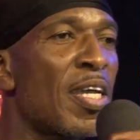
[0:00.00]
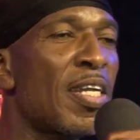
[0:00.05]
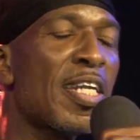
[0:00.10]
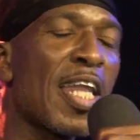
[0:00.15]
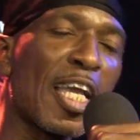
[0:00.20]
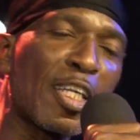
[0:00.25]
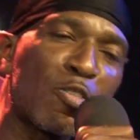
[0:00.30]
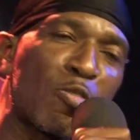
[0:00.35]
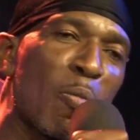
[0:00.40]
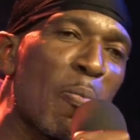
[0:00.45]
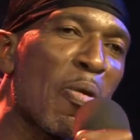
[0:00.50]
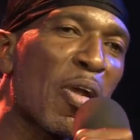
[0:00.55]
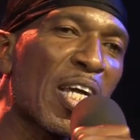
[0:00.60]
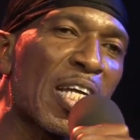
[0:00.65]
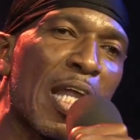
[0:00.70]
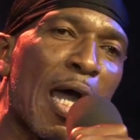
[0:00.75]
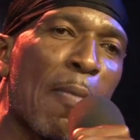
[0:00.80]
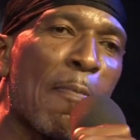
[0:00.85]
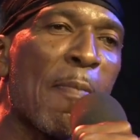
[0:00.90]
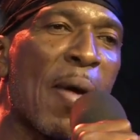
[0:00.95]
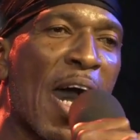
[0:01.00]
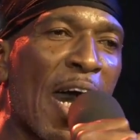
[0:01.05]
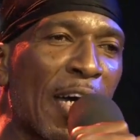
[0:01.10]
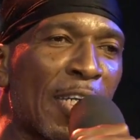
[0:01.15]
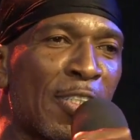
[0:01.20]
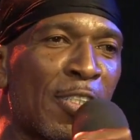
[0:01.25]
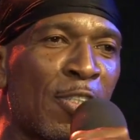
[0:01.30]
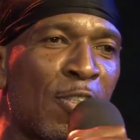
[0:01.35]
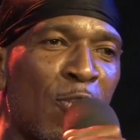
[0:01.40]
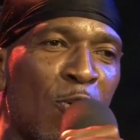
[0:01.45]
Next, we're bringing a
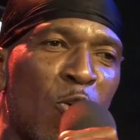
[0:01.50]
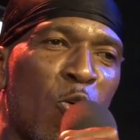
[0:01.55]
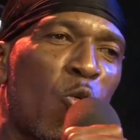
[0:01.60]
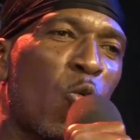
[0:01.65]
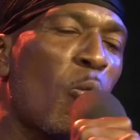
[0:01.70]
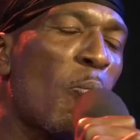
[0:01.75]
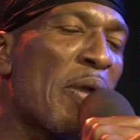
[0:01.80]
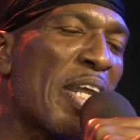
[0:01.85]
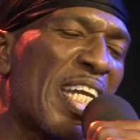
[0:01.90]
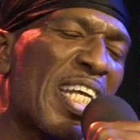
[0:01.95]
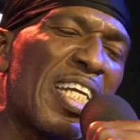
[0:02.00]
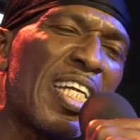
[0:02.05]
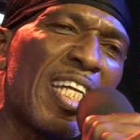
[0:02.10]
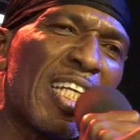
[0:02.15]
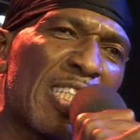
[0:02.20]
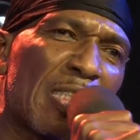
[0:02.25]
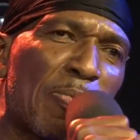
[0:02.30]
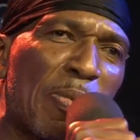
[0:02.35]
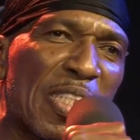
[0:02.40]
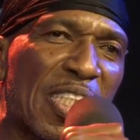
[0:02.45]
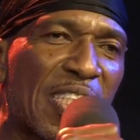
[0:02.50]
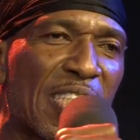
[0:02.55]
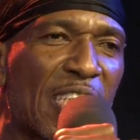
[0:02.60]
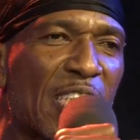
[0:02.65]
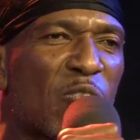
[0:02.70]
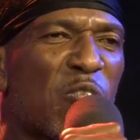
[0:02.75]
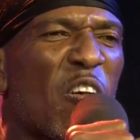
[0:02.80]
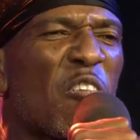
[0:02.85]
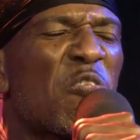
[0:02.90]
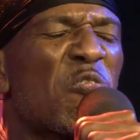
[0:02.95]
man who's been in this
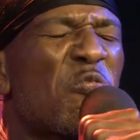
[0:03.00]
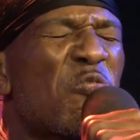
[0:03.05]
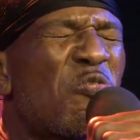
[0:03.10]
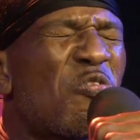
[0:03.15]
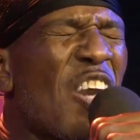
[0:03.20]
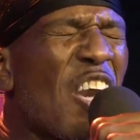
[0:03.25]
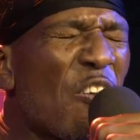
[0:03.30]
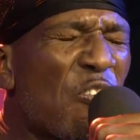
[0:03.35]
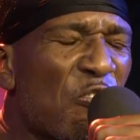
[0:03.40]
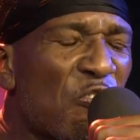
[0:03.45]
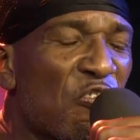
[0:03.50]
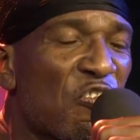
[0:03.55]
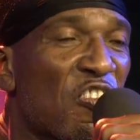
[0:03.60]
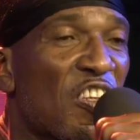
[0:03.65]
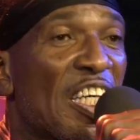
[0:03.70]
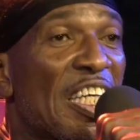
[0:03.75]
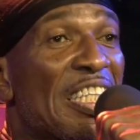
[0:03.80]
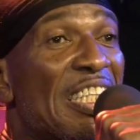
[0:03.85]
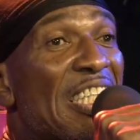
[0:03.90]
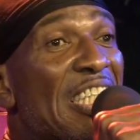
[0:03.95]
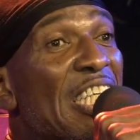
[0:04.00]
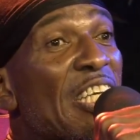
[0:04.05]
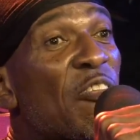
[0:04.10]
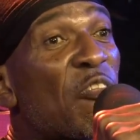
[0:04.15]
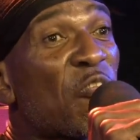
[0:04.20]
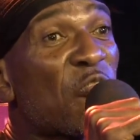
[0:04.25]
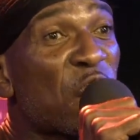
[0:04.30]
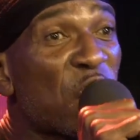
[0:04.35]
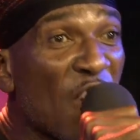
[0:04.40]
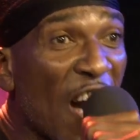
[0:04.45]
business for
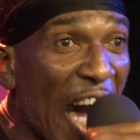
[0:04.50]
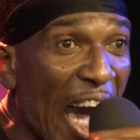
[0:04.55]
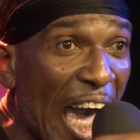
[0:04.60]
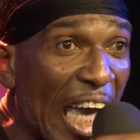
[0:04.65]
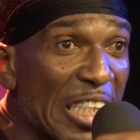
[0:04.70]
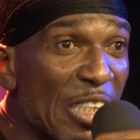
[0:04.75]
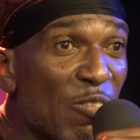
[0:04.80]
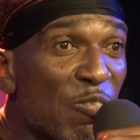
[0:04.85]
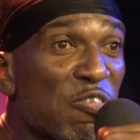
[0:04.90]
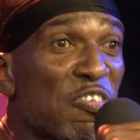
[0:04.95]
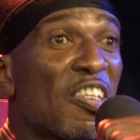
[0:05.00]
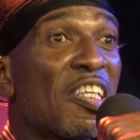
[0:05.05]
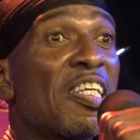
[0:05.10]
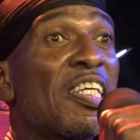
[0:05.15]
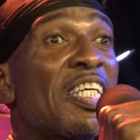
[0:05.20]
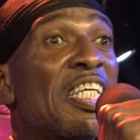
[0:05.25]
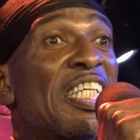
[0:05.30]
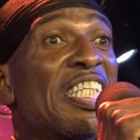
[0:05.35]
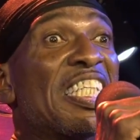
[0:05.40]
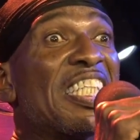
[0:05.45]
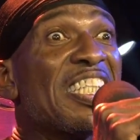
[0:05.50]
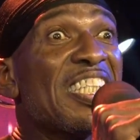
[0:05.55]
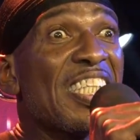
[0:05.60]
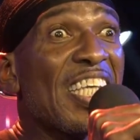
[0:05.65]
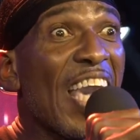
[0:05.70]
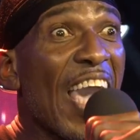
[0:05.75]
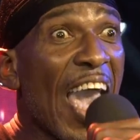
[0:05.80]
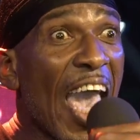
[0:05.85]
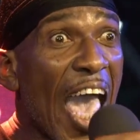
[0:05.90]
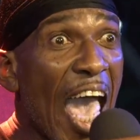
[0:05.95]
55
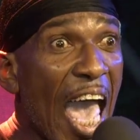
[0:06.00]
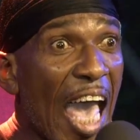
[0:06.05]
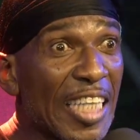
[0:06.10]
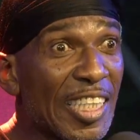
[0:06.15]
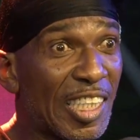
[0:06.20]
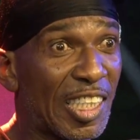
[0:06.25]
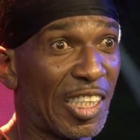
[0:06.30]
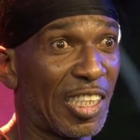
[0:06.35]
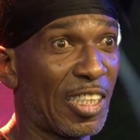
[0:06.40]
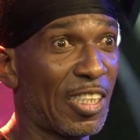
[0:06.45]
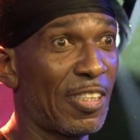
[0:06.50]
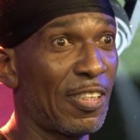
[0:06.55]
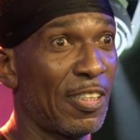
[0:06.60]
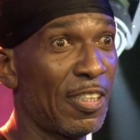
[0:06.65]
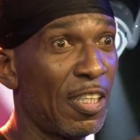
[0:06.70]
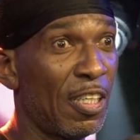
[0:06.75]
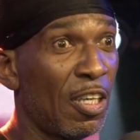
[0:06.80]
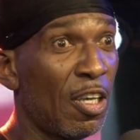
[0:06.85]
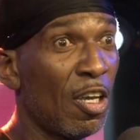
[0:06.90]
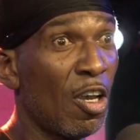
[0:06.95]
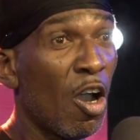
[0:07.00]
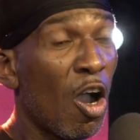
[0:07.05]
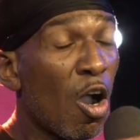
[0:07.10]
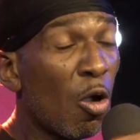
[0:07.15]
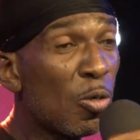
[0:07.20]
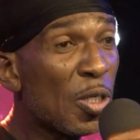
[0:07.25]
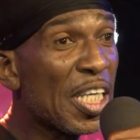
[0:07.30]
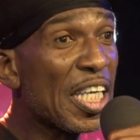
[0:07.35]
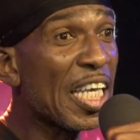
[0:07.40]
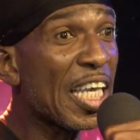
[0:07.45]
years!
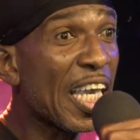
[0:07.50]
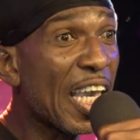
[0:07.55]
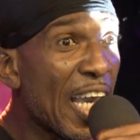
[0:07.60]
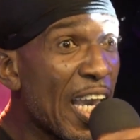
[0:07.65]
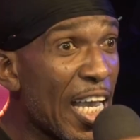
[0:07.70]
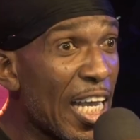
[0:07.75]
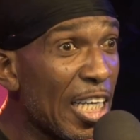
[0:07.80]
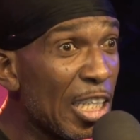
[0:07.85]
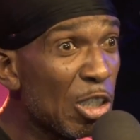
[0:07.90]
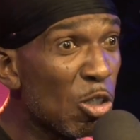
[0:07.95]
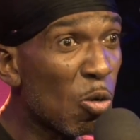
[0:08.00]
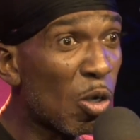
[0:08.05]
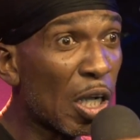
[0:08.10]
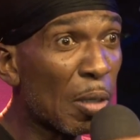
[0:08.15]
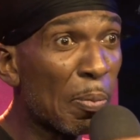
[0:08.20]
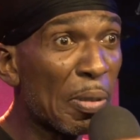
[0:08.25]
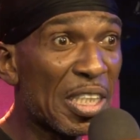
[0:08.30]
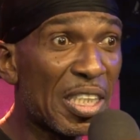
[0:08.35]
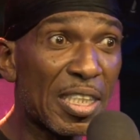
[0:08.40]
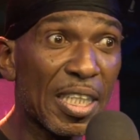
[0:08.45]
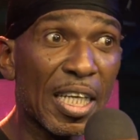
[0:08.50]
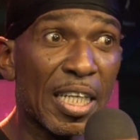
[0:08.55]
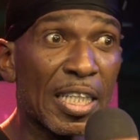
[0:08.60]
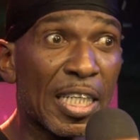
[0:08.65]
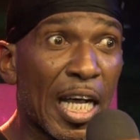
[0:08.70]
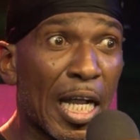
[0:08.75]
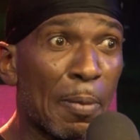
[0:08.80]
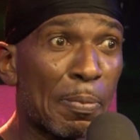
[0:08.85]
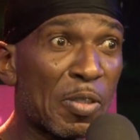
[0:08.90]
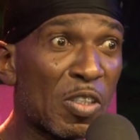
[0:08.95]
How the hell you could be singing
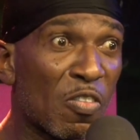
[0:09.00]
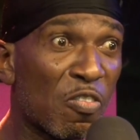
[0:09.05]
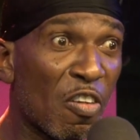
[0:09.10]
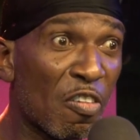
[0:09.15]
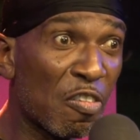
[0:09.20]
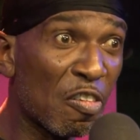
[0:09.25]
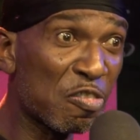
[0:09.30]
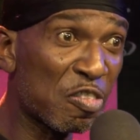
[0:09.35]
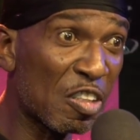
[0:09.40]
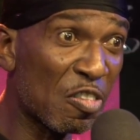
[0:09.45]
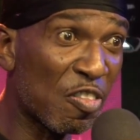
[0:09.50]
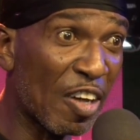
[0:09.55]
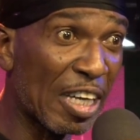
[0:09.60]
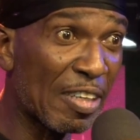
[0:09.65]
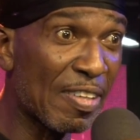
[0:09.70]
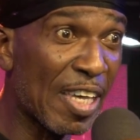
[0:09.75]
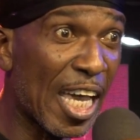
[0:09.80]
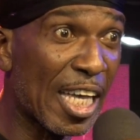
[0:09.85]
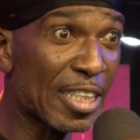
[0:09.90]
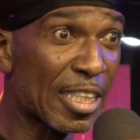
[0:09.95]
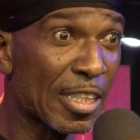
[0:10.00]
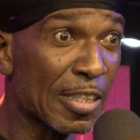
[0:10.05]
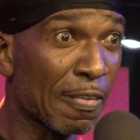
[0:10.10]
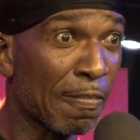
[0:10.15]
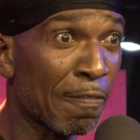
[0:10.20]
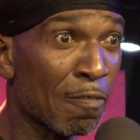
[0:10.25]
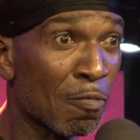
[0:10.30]
Calypso for 55 years?